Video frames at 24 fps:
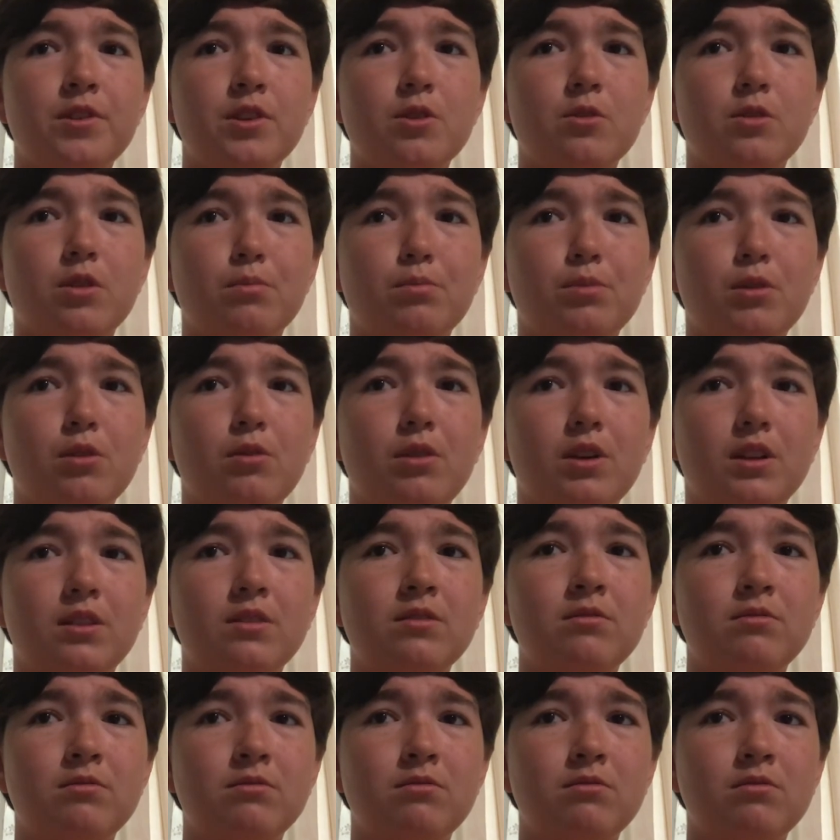You are broken.
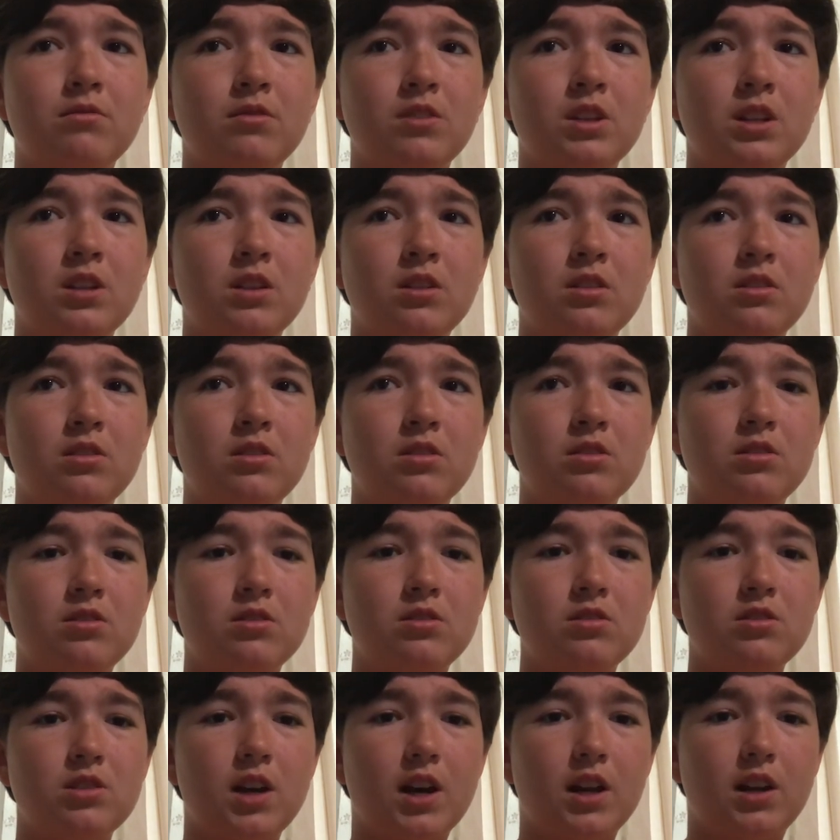
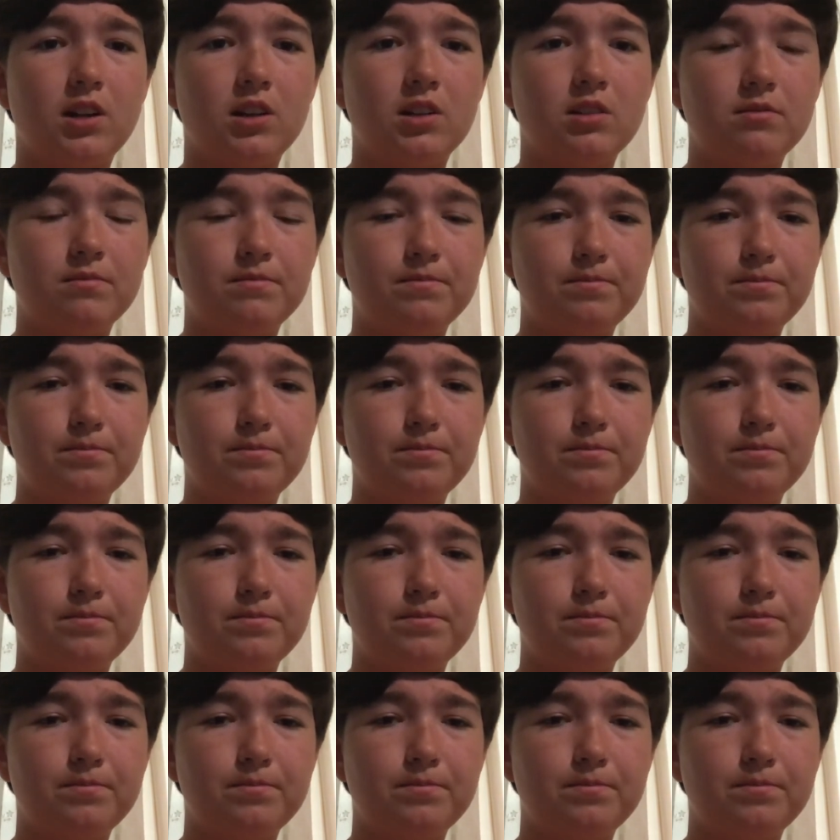Shattered.